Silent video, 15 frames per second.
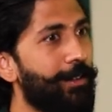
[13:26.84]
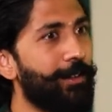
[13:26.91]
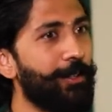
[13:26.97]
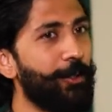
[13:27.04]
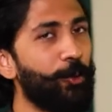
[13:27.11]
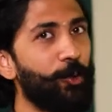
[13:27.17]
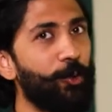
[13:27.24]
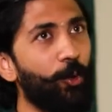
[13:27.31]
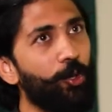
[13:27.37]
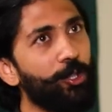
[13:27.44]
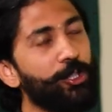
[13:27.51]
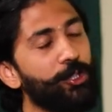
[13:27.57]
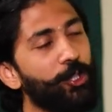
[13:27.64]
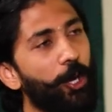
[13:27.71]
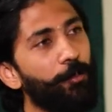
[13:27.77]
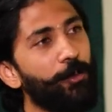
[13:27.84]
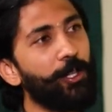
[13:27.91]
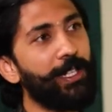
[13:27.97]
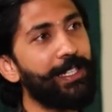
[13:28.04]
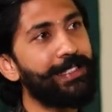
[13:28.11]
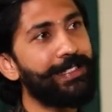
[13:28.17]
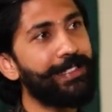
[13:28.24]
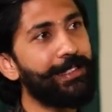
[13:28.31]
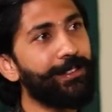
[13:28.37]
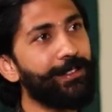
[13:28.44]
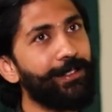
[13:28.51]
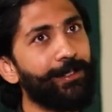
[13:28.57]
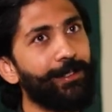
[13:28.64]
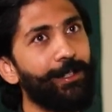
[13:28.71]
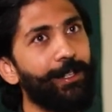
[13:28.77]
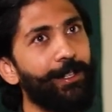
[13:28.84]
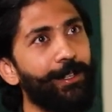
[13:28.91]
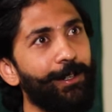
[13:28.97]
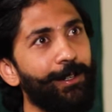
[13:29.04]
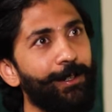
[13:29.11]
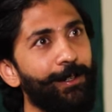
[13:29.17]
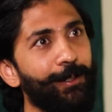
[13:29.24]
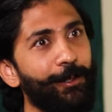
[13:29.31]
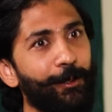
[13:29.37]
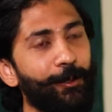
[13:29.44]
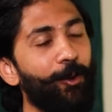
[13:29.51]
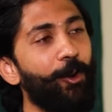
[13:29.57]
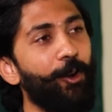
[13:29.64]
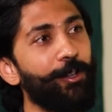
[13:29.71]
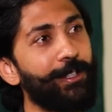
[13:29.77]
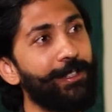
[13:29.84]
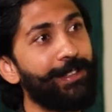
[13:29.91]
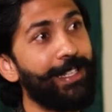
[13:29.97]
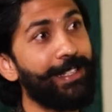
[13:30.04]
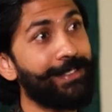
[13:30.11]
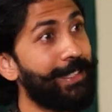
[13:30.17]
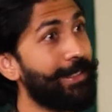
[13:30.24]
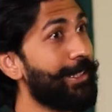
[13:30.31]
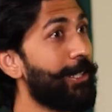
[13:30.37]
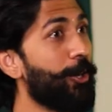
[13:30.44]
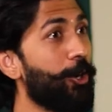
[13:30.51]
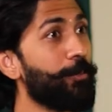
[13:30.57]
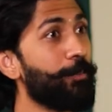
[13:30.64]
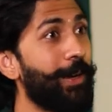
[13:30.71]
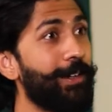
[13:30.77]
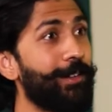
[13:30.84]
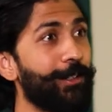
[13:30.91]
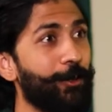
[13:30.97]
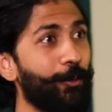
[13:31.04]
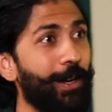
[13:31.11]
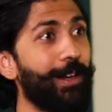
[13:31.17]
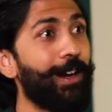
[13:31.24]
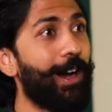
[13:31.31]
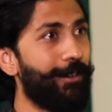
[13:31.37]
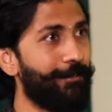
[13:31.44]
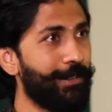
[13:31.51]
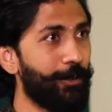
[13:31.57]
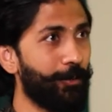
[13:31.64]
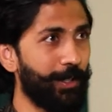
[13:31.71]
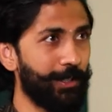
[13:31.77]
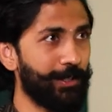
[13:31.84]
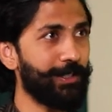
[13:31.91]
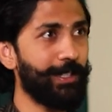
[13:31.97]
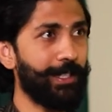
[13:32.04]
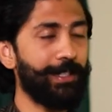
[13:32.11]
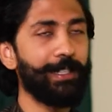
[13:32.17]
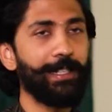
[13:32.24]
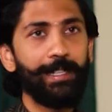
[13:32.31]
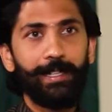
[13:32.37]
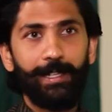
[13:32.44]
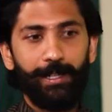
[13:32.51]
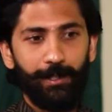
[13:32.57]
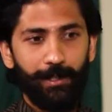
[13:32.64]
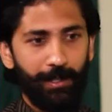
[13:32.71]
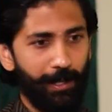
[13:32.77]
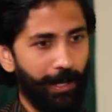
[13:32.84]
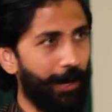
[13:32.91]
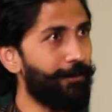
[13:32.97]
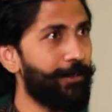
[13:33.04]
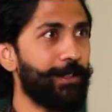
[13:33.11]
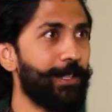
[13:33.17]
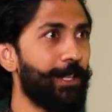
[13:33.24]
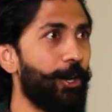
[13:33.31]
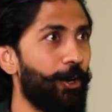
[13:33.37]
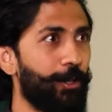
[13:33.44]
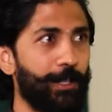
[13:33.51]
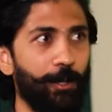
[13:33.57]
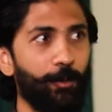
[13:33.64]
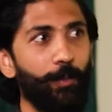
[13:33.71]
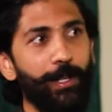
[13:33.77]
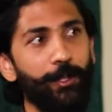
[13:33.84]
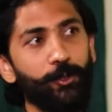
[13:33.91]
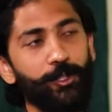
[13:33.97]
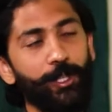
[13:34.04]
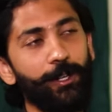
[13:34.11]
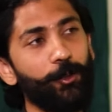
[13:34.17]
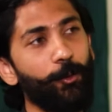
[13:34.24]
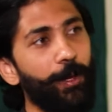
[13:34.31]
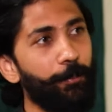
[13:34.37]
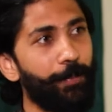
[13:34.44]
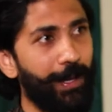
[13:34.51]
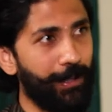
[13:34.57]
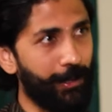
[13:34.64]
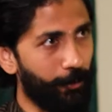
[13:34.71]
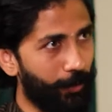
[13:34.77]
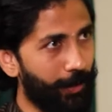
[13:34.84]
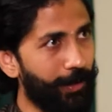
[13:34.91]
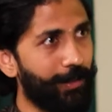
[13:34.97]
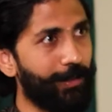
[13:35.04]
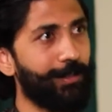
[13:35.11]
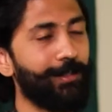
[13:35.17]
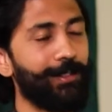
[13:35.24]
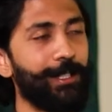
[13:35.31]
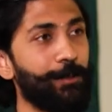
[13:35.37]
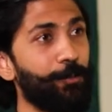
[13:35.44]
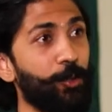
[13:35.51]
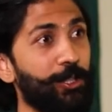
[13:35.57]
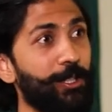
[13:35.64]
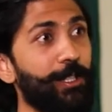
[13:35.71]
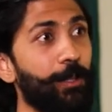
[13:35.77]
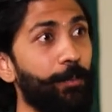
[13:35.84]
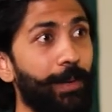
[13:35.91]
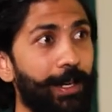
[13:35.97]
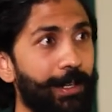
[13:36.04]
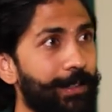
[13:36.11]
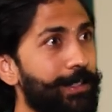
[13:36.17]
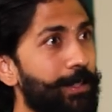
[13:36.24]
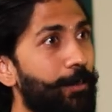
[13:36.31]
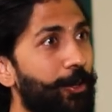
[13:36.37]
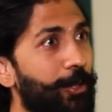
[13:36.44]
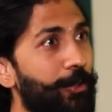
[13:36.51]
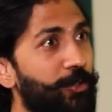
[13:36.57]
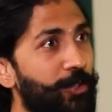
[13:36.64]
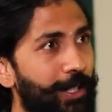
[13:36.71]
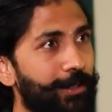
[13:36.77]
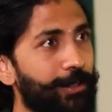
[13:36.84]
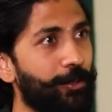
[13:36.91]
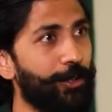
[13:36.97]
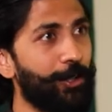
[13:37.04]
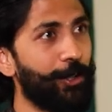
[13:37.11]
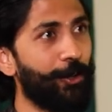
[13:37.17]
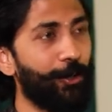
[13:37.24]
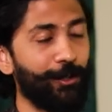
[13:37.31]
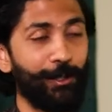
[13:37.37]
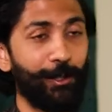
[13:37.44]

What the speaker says: You don't stop to consider, you know, all the things that the dog might require afterwards, right? After the lockdown, when you start going back to work, this puts a tremendous amount of stress on the dog.